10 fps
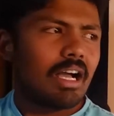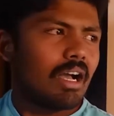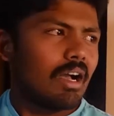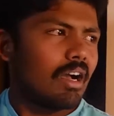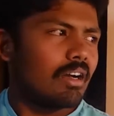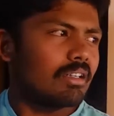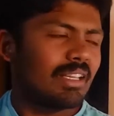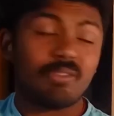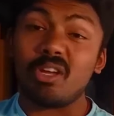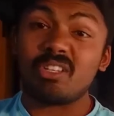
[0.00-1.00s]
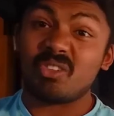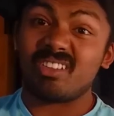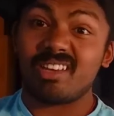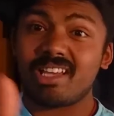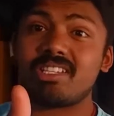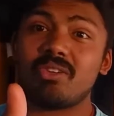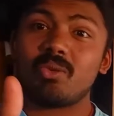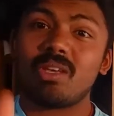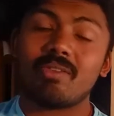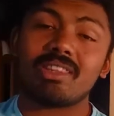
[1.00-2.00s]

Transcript: uh, if you enjoy the reaction do